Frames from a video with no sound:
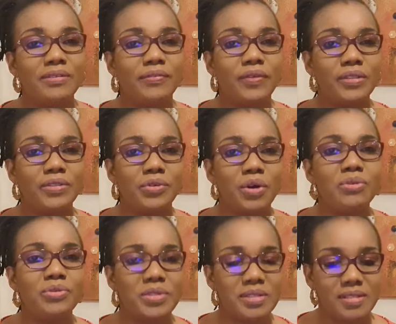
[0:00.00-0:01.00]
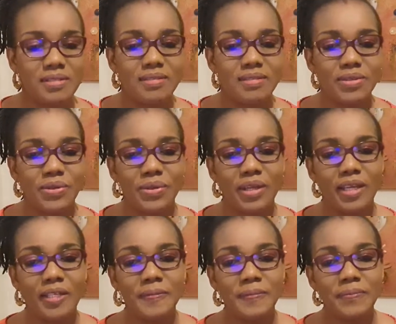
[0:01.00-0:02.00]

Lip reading: for the wrong reasons. Okay,